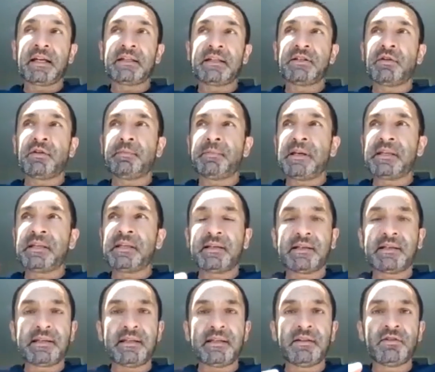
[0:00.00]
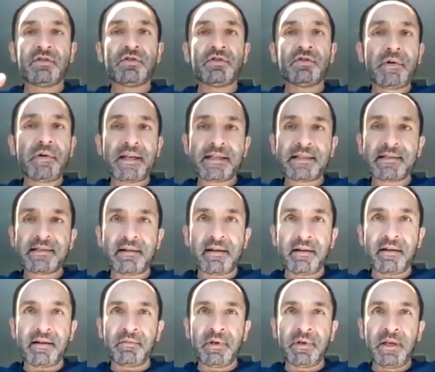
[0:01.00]
at your business in 2 weeks'
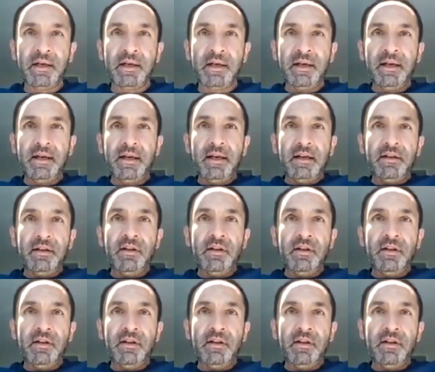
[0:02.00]
time, the